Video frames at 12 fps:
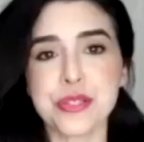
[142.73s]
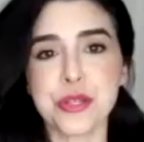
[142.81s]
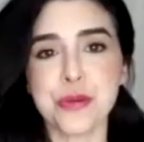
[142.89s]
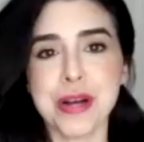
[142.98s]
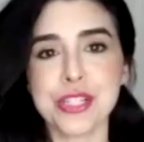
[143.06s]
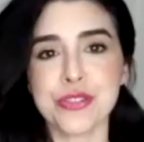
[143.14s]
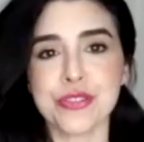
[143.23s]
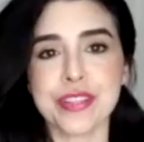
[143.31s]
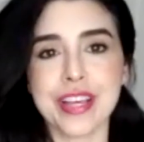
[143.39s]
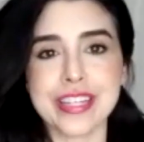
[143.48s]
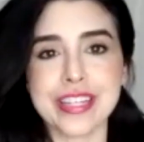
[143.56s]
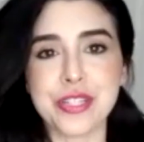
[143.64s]
much for
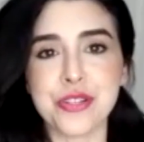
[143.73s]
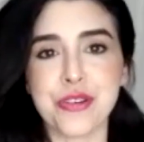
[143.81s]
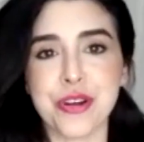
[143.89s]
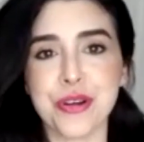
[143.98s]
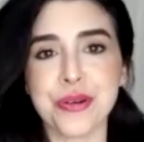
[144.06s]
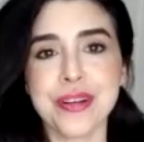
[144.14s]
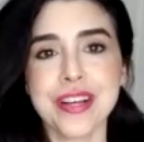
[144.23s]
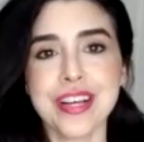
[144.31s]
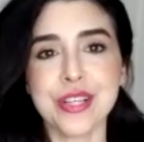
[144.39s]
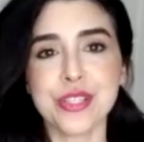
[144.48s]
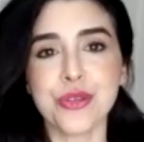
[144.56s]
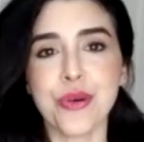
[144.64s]
that intro.
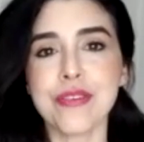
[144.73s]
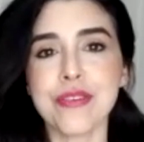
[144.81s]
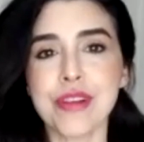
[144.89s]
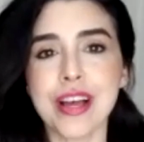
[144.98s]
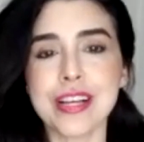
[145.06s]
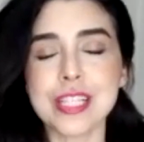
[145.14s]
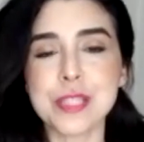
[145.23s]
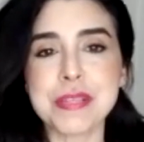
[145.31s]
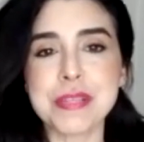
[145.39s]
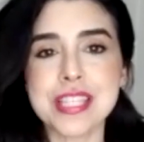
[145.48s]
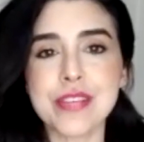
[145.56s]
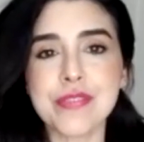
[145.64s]
So I
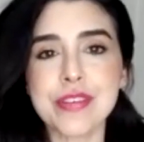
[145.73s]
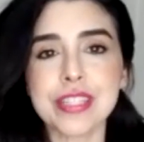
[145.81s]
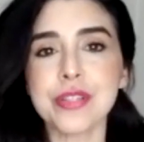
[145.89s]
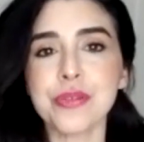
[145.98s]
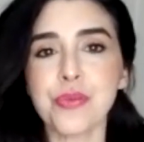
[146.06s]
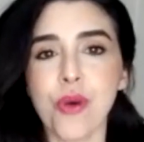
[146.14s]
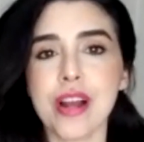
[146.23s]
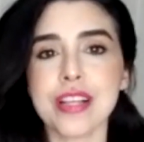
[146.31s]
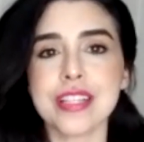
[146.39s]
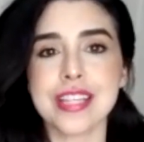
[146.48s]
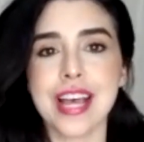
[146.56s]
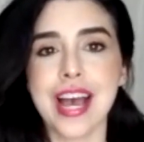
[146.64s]
specifically
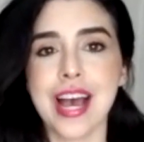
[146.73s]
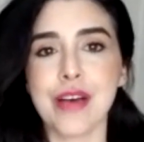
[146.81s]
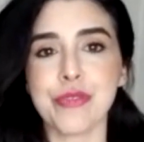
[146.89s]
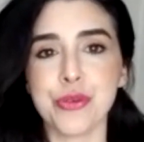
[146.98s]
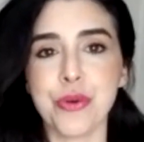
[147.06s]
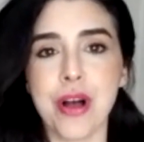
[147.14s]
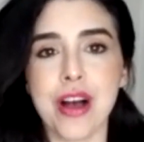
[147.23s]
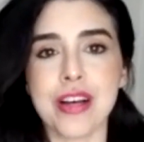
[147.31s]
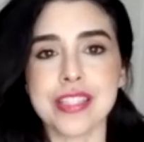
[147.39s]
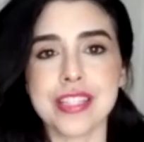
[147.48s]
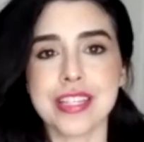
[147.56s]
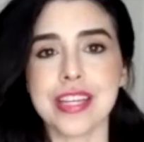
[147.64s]
wanted to have you
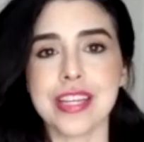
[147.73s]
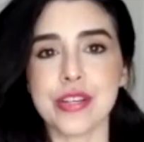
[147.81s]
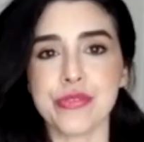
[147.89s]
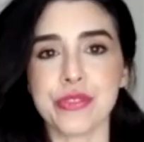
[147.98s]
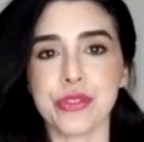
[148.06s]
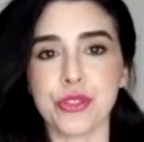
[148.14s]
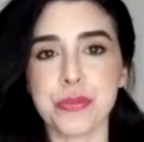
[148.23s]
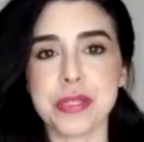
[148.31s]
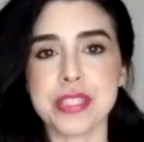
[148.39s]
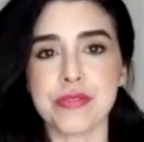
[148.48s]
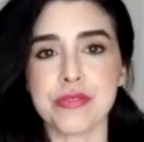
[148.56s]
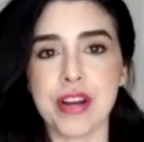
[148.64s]
on today for the
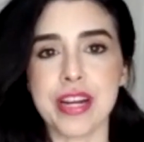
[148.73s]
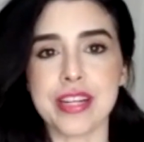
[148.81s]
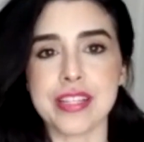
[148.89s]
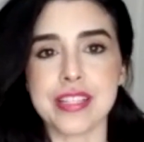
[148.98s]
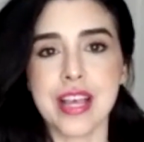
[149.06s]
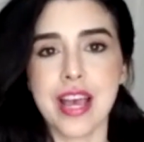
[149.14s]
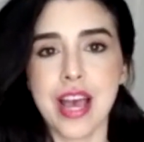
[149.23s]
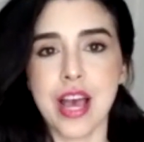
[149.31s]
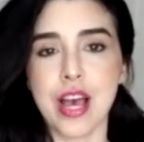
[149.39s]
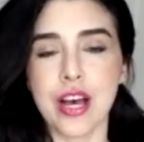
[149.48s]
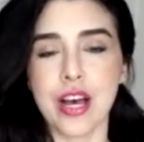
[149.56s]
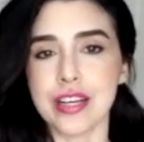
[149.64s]
lupus nephritis
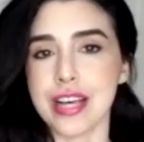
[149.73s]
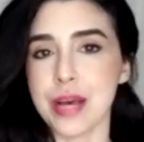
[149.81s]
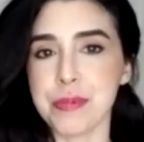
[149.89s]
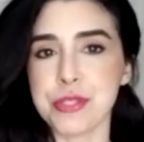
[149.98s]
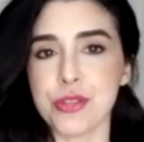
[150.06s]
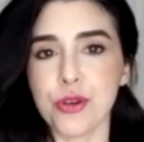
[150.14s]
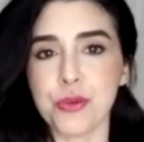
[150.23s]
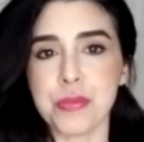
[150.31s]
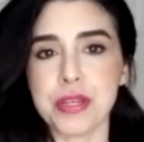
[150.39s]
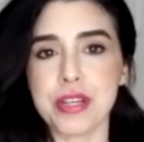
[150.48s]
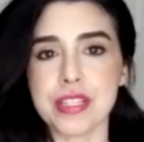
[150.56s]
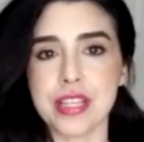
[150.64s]
episode
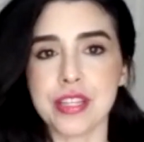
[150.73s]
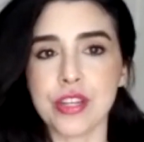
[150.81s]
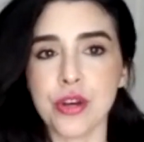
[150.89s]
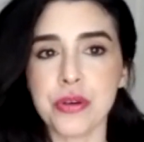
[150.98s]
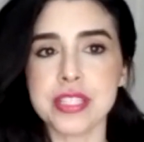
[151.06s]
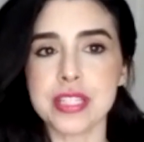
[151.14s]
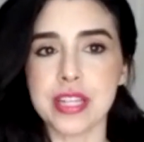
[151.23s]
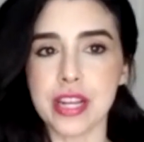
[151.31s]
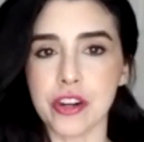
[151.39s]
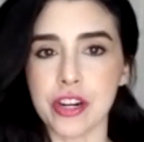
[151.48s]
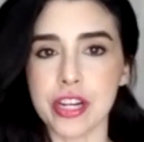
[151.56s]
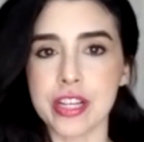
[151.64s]
because I know it's an
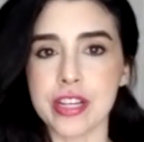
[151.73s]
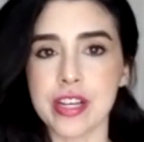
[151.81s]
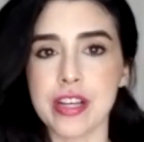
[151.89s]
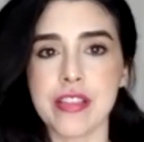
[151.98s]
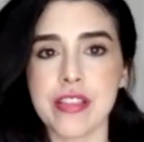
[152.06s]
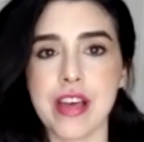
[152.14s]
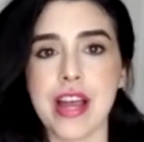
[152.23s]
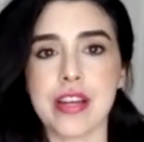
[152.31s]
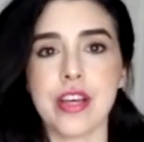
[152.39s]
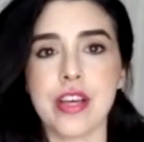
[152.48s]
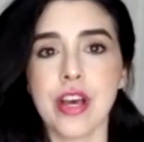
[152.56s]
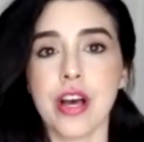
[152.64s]
area that
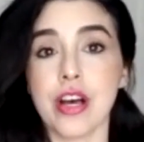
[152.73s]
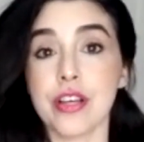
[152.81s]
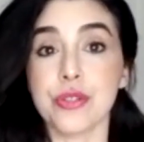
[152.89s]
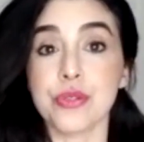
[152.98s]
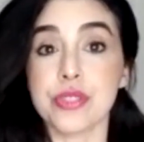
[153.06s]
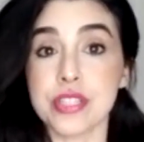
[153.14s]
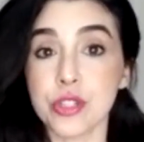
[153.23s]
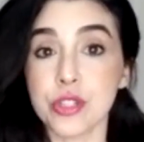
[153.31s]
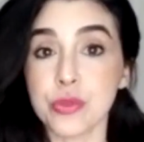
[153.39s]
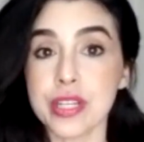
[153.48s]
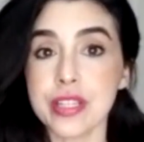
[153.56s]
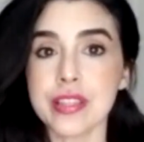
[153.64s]
you deal
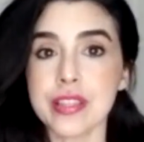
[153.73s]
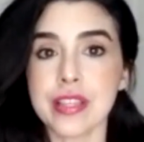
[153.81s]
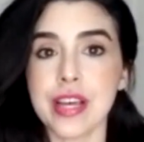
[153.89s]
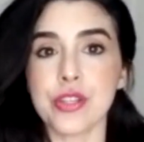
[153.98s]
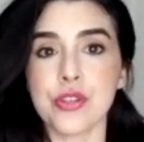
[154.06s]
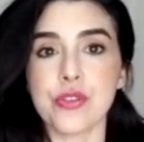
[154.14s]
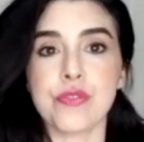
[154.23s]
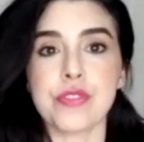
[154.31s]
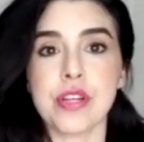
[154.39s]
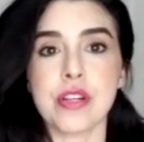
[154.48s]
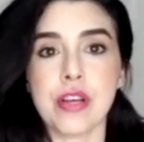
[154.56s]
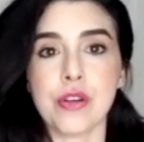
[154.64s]
with, that you've
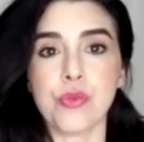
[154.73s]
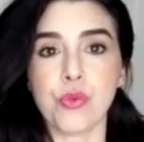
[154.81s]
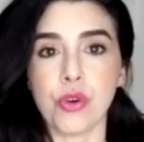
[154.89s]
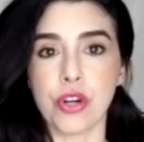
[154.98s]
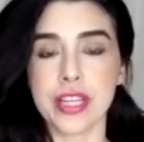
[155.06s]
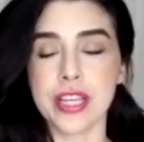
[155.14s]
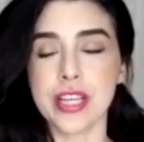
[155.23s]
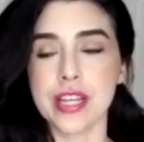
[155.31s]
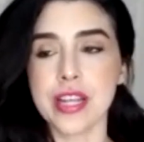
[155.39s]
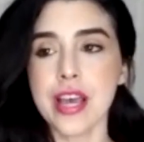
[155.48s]
done a lot of work in.